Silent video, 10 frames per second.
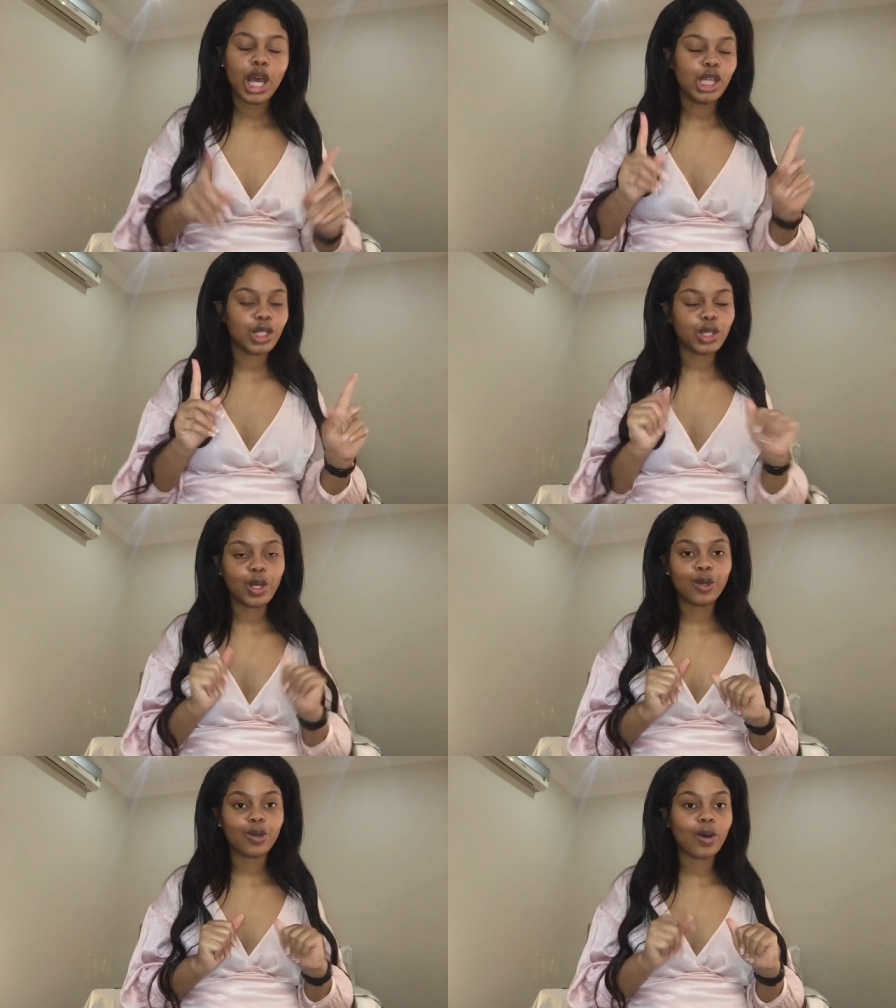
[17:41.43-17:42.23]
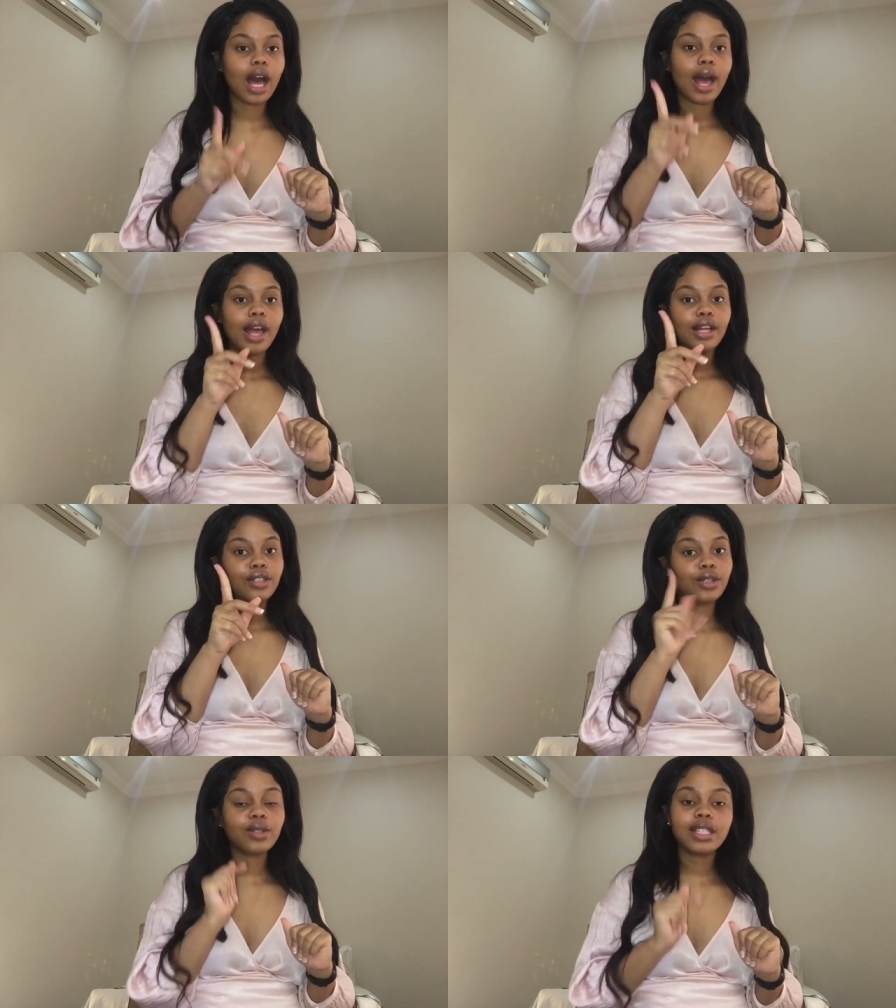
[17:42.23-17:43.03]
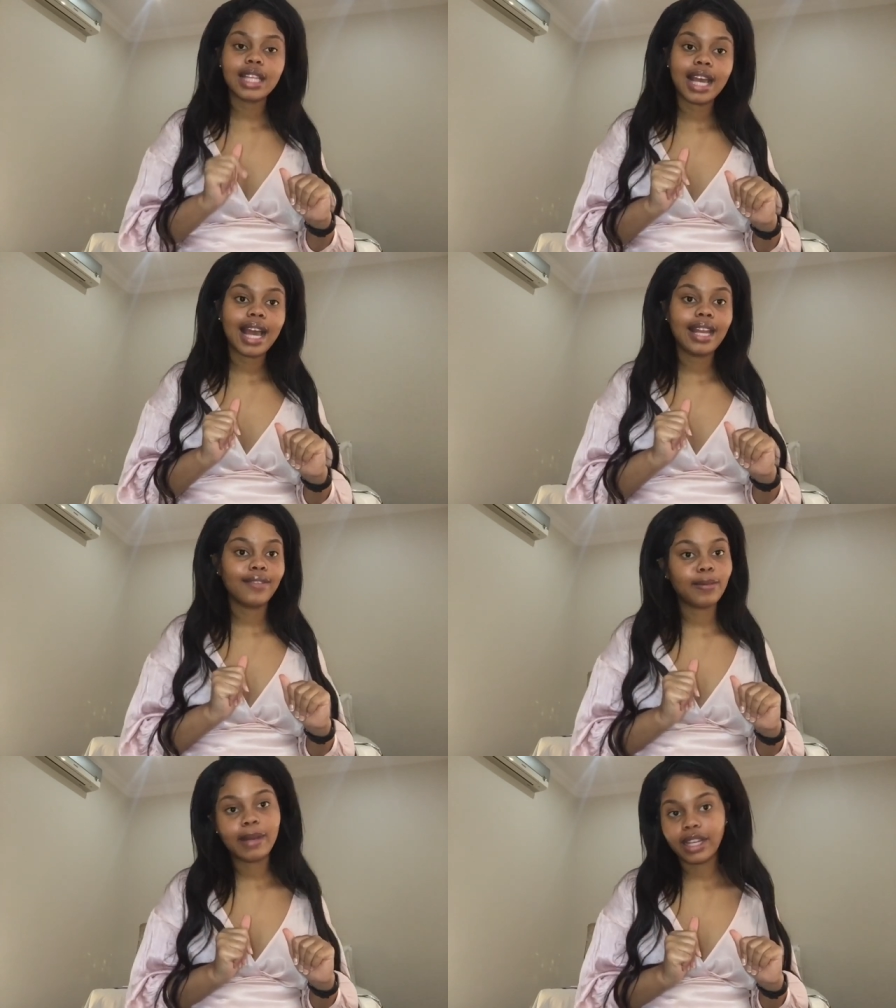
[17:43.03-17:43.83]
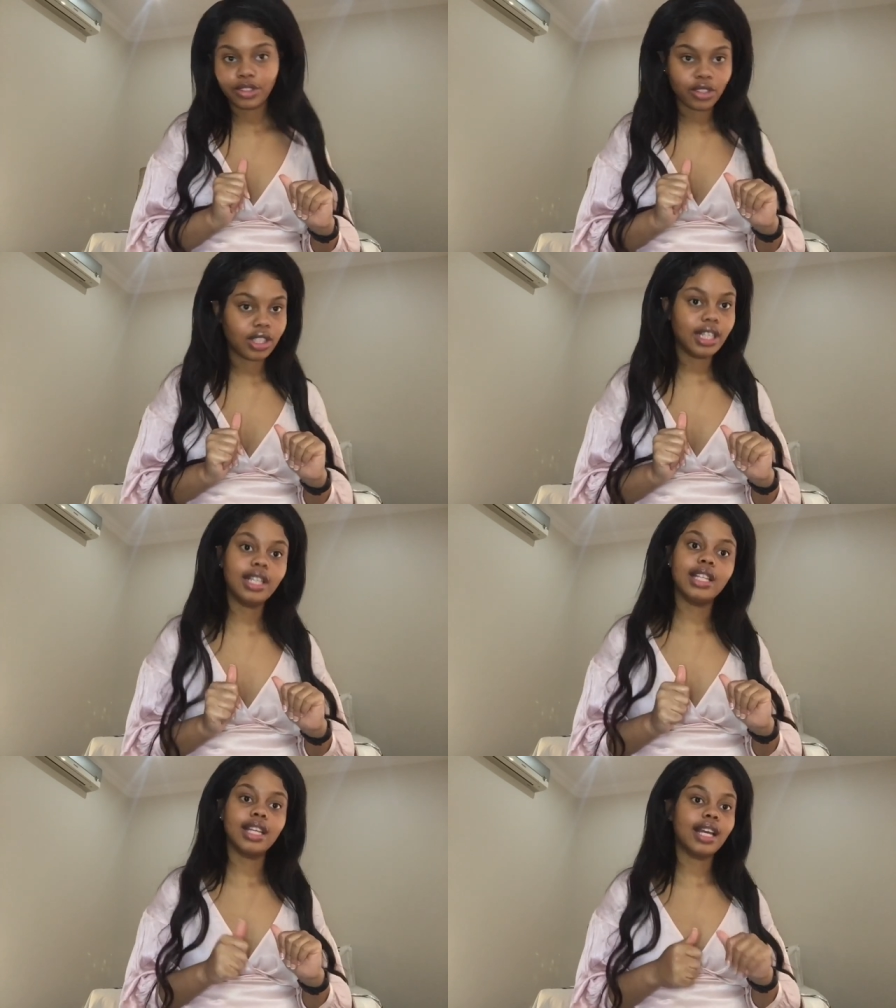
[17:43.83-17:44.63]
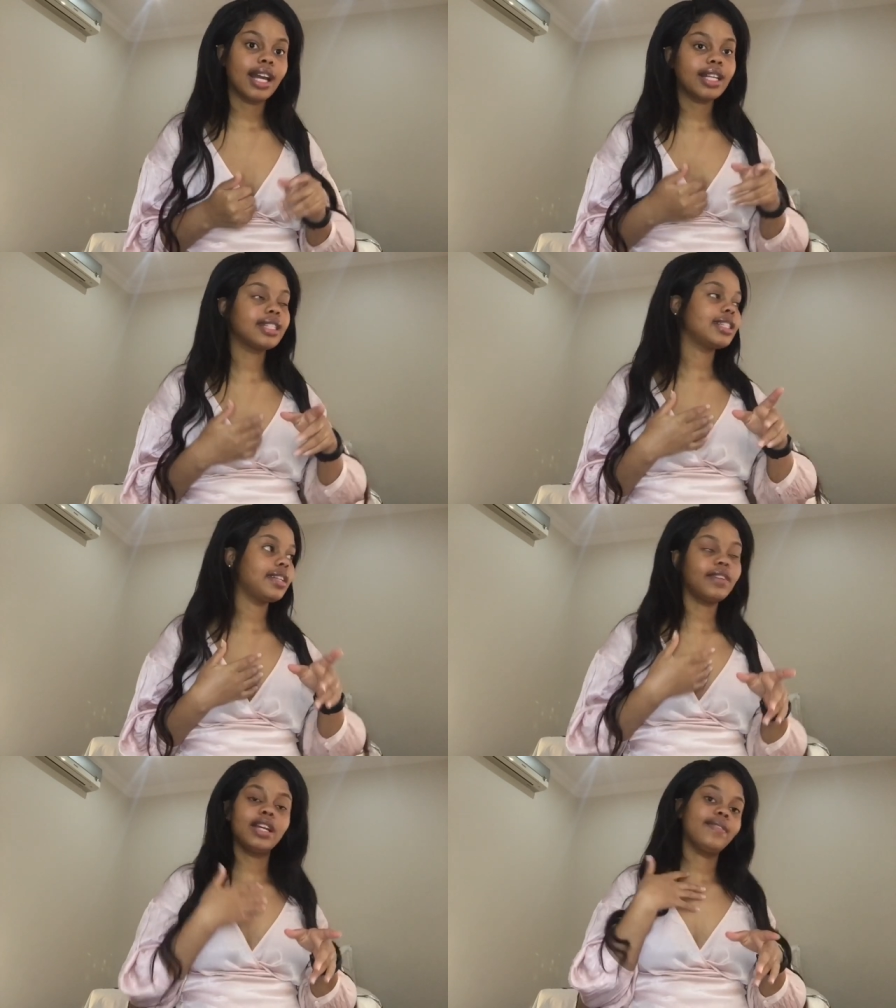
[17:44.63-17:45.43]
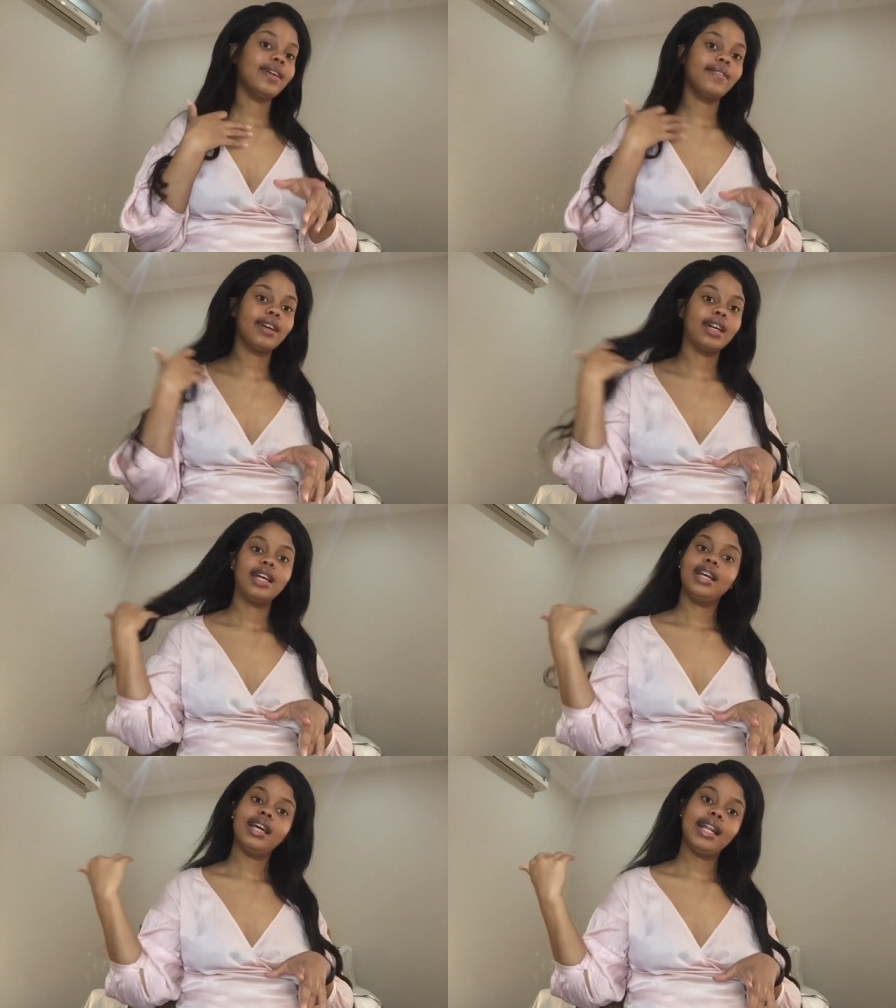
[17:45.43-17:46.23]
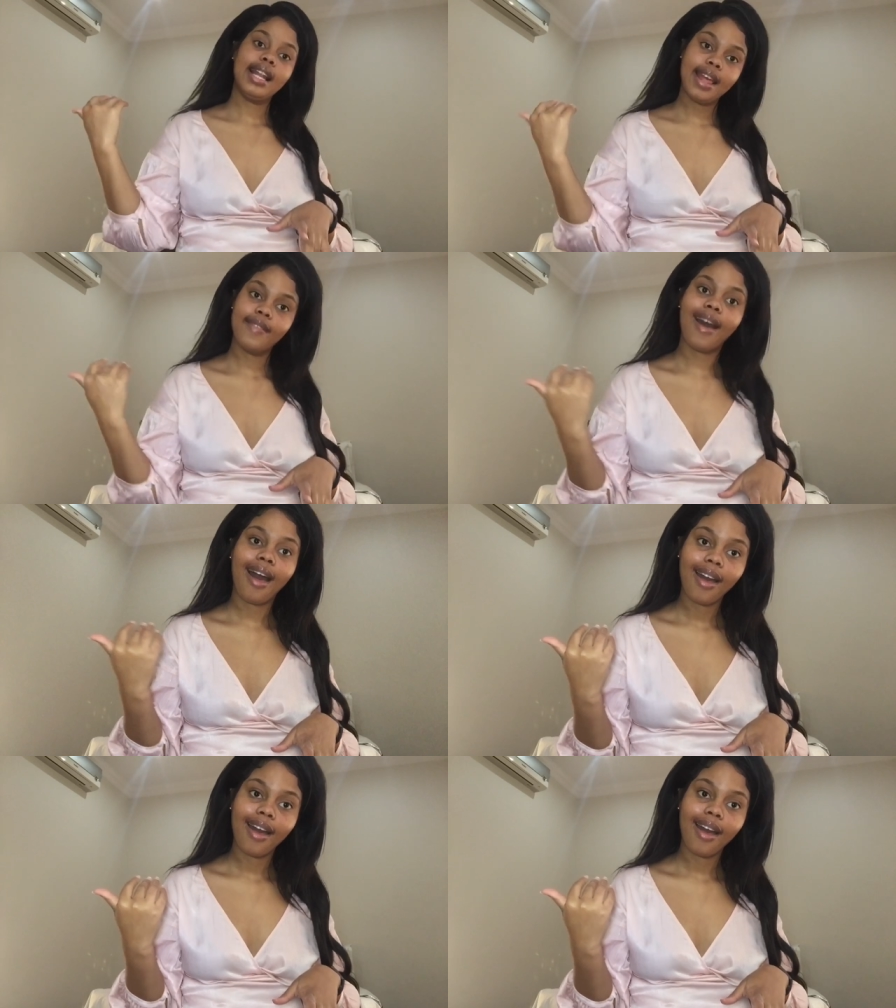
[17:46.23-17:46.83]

So uh, don't say i never plugged you on anything guys never ever ever never